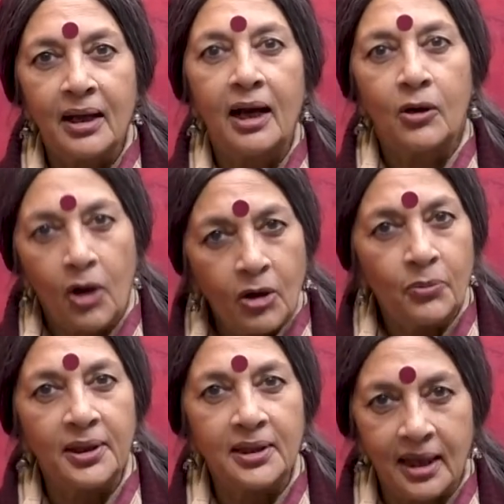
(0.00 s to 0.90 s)

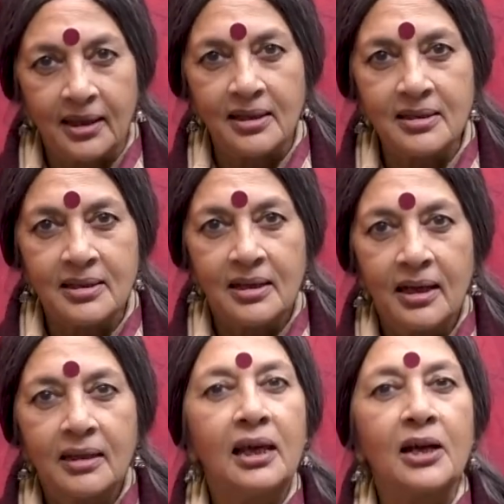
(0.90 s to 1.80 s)
along with Dalits,
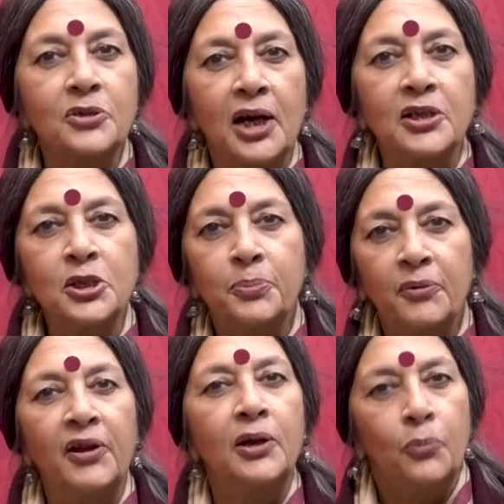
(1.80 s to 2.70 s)
they are trying to
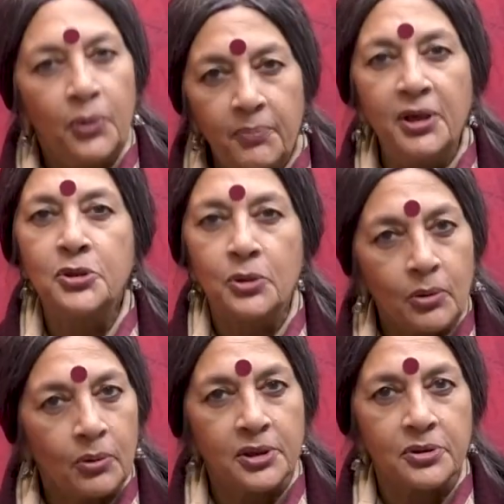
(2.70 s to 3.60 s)
prevent women to
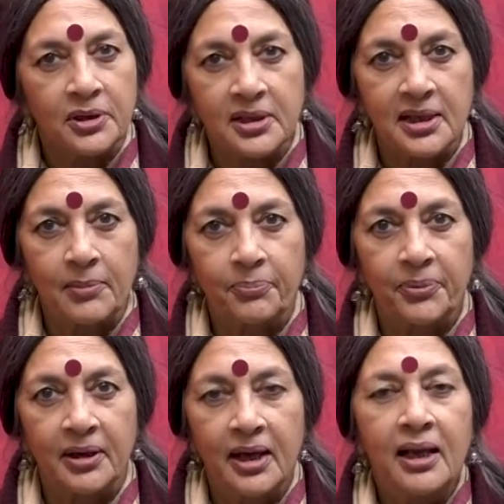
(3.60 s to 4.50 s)
go into the
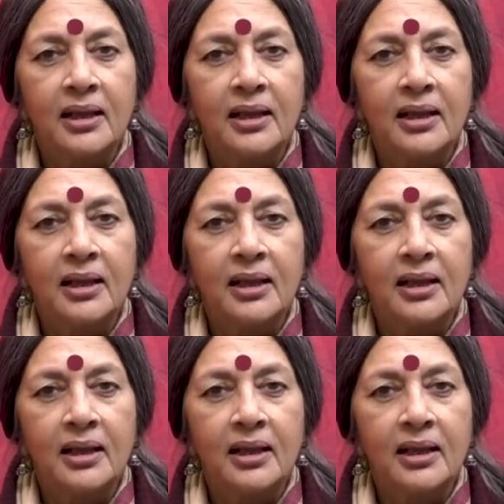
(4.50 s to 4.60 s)
temple.